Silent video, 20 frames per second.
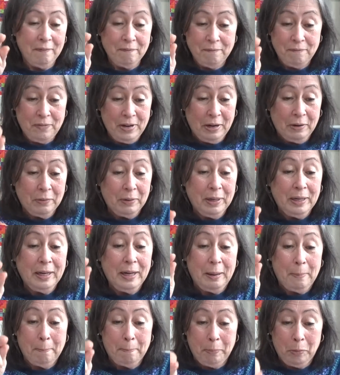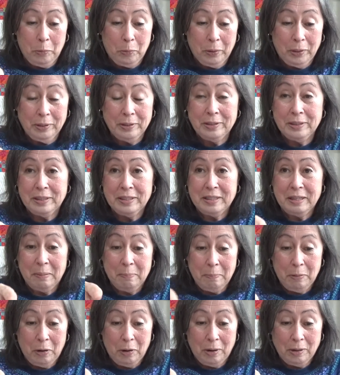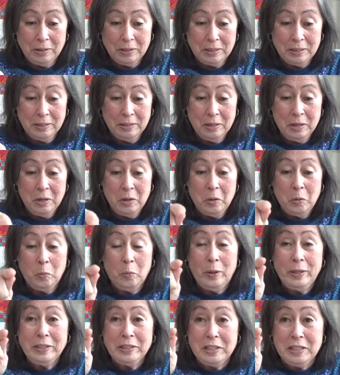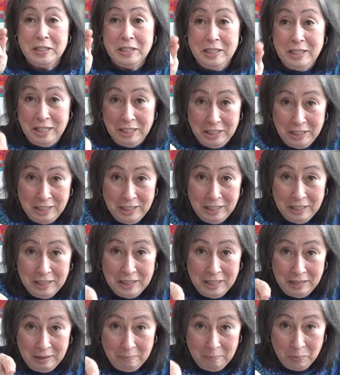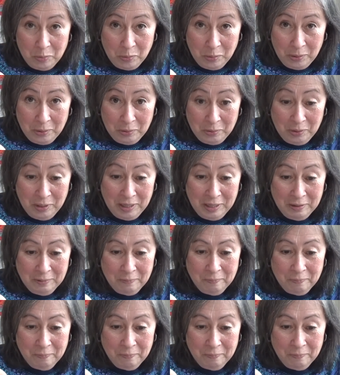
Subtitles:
very important part when stitching the embroidery,